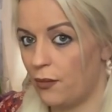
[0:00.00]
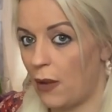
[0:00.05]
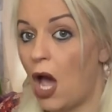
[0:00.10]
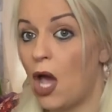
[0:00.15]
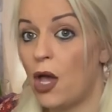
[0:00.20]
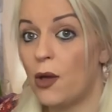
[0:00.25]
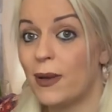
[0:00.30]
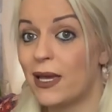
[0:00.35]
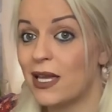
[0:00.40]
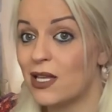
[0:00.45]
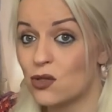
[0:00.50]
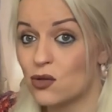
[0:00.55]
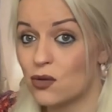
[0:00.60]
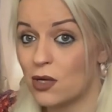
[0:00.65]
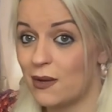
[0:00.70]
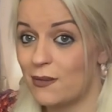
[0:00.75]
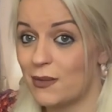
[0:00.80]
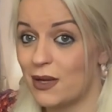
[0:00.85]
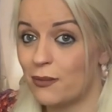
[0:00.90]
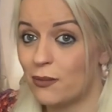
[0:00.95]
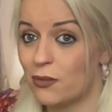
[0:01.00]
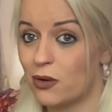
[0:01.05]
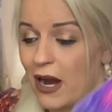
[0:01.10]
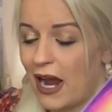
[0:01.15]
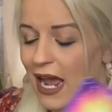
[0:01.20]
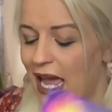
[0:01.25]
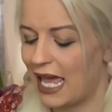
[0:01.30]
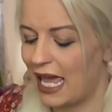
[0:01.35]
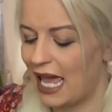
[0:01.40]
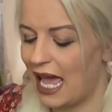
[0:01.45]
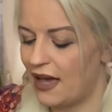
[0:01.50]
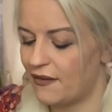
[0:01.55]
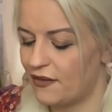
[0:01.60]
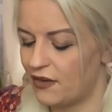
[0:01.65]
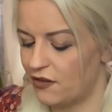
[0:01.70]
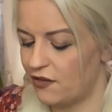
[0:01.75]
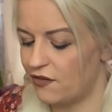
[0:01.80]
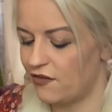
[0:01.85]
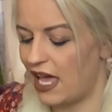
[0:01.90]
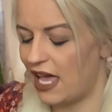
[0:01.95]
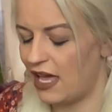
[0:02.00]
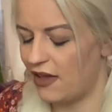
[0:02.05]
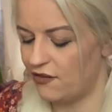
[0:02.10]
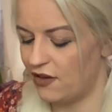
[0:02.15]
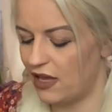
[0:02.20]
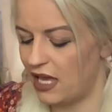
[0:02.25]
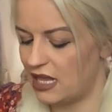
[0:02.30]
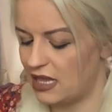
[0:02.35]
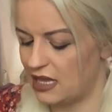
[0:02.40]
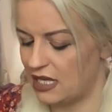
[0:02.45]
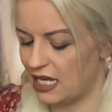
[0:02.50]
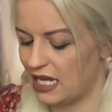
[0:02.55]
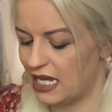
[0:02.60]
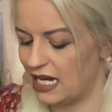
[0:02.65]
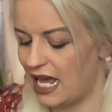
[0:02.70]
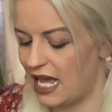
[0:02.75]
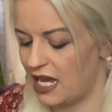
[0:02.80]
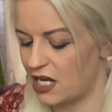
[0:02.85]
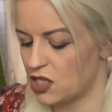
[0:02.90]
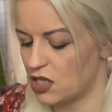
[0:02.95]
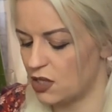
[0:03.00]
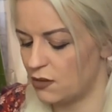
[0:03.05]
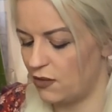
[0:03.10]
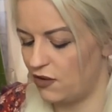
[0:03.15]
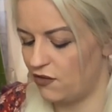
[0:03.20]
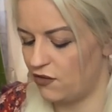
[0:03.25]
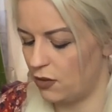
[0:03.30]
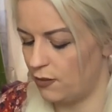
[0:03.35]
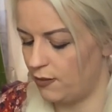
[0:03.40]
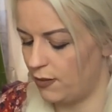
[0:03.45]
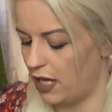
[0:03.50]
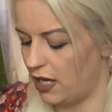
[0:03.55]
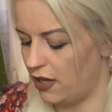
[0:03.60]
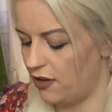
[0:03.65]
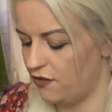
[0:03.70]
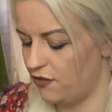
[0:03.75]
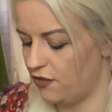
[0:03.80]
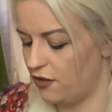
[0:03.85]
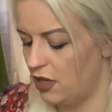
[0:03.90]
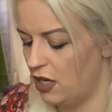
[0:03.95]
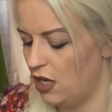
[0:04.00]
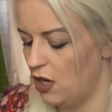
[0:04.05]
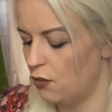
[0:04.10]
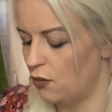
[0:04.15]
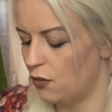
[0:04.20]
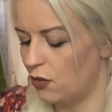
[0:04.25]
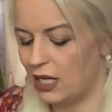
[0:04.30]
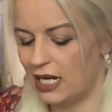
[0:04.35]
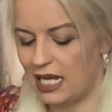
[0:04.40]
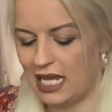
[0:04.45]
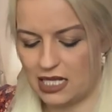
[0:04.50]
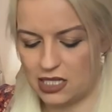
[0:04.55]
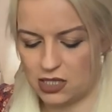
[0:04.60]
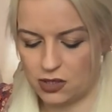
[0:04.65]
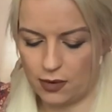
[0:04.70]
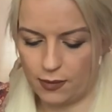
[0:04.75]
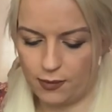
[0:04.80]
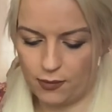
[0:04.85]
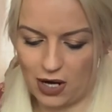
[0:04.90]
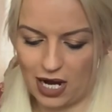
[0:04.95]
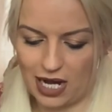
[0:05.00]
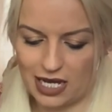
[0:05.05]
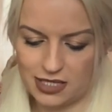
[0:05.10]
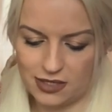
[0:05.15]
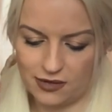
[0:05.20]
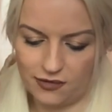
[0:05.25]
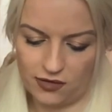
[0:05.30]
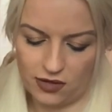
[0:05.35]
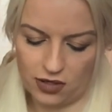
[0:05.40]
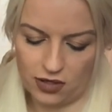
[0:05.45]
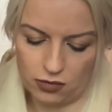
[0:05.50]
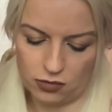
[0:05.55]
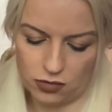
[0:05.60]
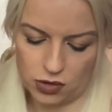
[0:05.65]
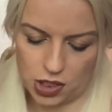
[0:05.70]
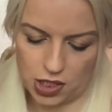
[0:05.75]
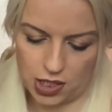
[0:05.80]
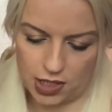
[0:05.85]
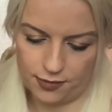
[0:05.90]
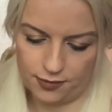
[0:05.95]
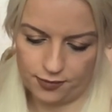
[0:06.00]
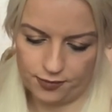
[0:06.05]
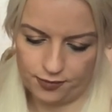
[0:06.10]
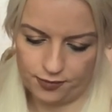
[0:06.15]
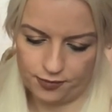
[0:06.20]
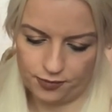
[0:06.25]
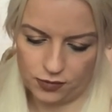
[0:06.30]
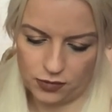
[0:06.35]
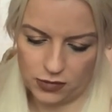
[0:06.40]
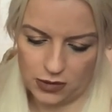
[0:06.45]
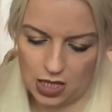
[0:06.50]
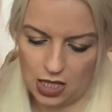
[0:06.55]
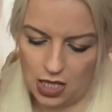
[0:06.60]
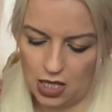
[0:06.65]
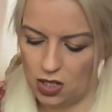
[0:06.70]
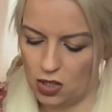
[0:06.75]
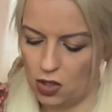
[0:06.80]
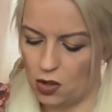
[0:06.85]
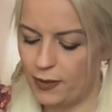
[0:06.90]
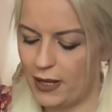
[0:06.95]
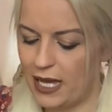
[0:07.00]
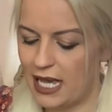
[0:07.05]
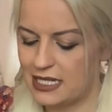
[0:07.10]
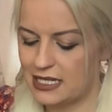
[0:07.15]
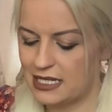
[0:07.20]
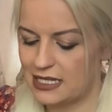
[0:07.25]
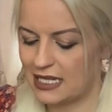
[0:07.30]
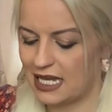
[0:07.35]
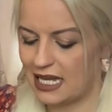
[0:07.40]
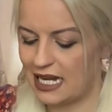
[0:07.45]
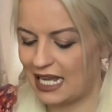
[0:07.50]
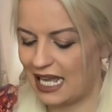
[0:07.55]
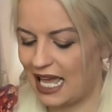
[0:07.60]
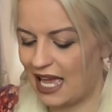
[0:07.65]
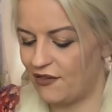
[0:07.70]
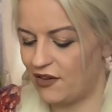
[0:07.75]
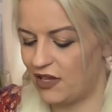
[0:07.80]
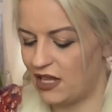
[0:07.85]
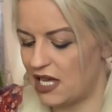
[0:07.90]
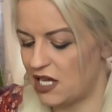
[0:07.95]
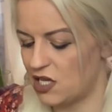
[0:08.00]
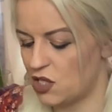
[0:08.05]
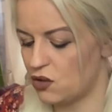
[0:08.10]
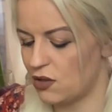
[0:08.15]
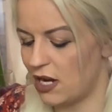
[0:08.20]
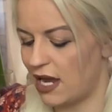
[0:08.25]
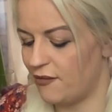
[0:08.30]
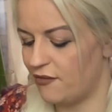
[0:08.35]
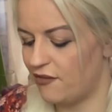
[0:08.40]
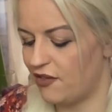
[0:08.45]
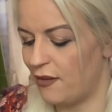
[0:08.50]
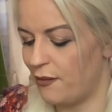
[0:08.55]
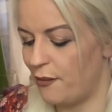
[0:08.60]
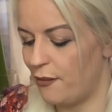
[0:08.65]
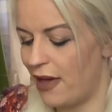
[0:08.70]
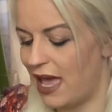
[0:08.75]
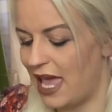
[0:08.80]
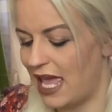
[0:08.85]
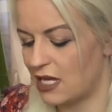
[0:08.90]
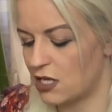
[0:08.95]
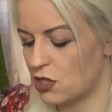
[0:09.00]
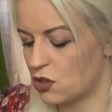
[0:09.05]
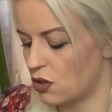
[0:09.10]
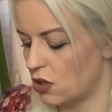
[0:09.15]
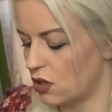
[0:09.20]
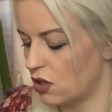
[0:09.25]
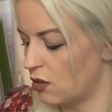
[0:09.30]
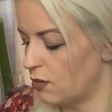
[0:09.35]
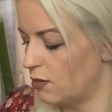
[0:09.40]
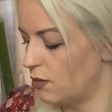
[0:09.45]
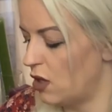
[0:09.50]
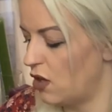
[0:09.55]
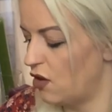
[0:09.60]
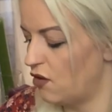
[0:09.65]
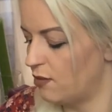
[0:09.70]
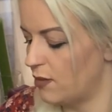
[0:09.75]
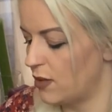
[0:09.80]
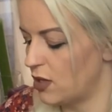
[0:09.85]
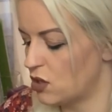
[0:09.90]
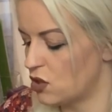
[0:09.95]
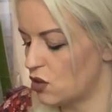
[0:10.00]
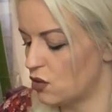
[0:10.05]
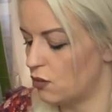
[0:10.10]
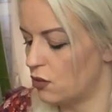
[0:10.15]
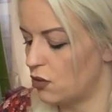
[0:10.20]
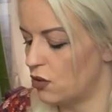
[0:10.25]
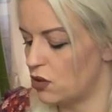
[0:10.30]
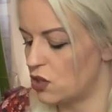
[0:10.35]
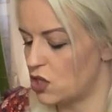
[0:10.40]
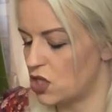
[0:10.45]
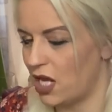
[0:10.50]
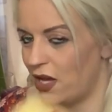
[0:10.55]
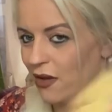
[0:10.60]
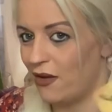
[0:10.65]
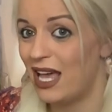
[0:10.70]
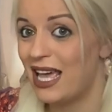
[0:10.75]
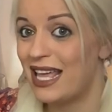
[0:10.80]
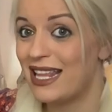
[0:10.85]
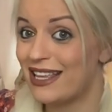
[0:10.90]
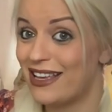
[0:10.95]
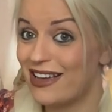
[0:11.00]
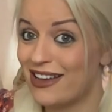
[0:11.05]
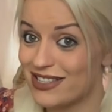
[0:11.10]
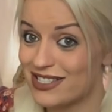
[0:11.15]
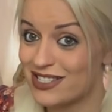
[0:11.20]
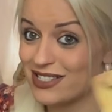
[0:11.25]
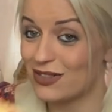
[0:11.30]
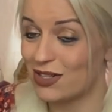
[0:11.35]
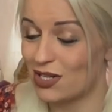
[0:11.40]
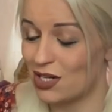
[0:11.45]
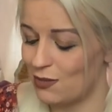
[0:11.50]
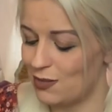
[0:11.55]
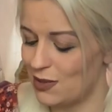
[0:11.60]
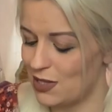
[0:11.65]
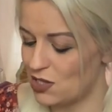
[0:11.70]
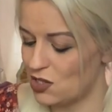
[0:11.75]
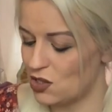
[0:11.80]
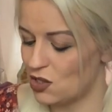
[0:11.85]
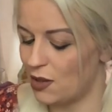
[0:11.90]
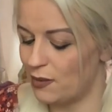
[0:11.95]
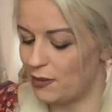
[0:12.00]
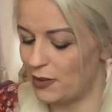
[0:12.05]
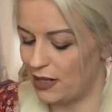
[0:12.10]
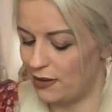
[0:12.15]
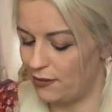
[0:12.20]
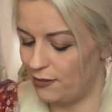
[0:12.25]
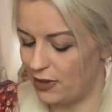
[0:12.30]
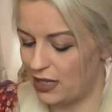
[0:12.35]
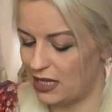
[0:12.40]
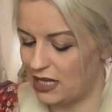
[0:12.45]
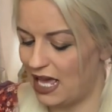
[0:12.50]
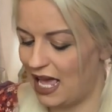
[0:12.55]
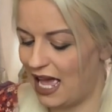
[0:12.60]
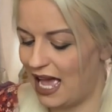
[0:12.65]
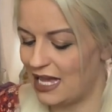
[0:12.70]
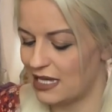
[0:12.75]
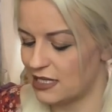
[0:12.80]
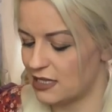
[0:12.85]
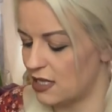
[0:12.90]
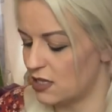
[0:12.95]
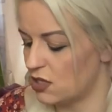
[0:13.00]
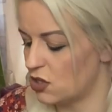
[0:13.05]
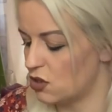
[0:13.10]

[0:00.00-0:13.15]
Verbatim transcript: Hoping, dreaming, praying, having faith in the connection with you both will lead to a brighter future. The person's going to gather their strength and make stronger movement towards you. They are still going to be stubborn, but there has a